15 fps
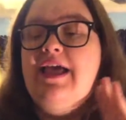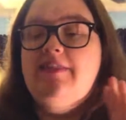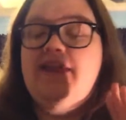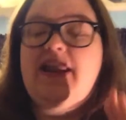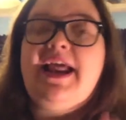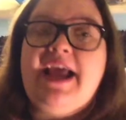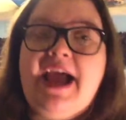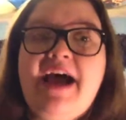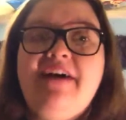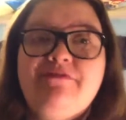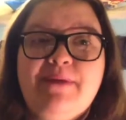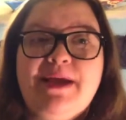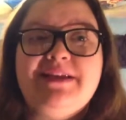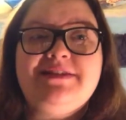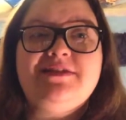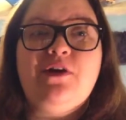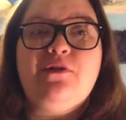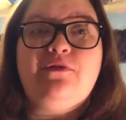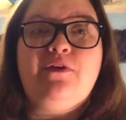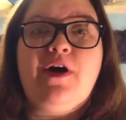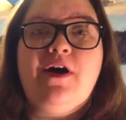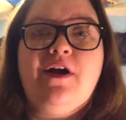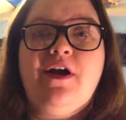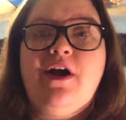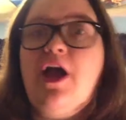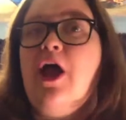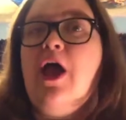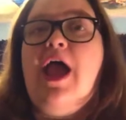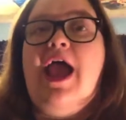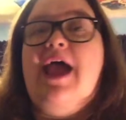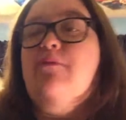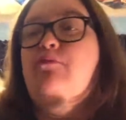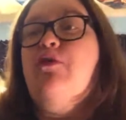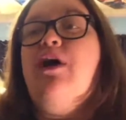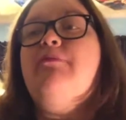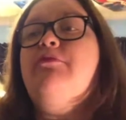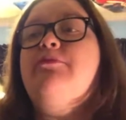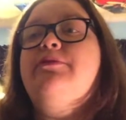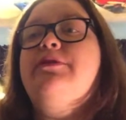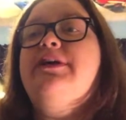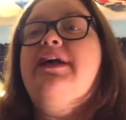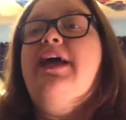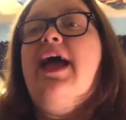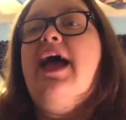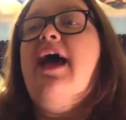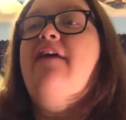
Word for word: that I have made so far and probably